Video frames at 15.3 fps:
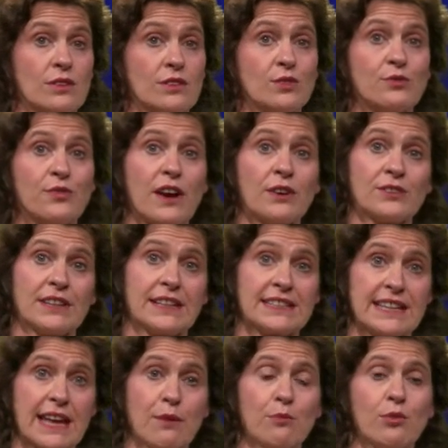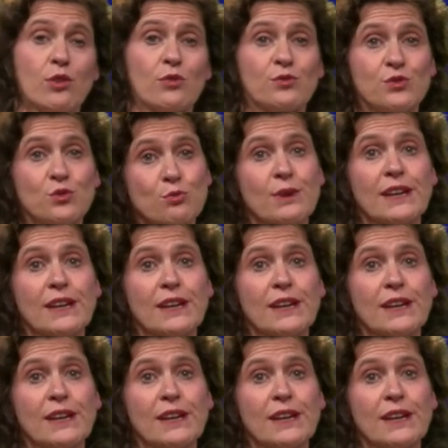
You found an example of two